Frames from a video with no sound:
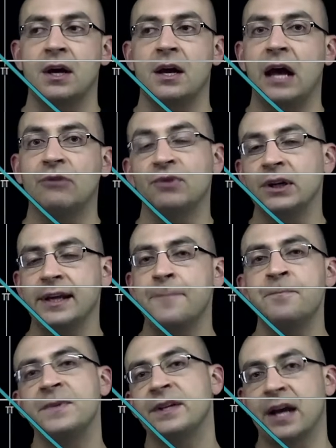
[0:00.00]
And really,
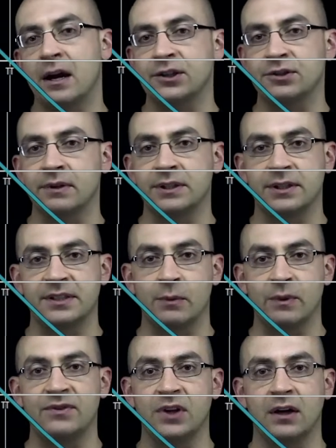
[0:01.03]
characteristics that
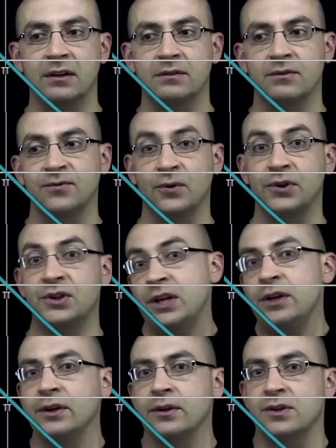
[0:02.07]
we've done for
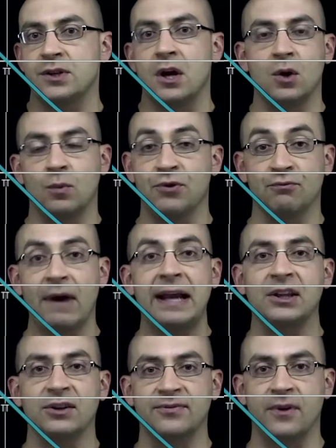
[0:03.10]
years with
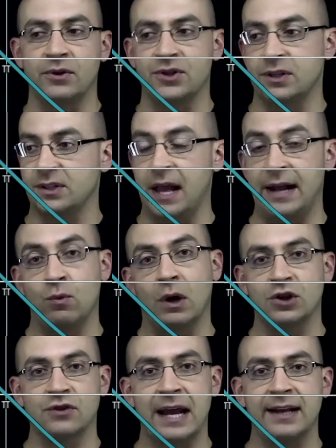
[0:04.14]
regular functions like
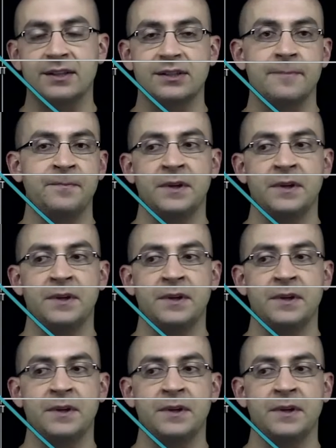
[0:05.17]
quadratics,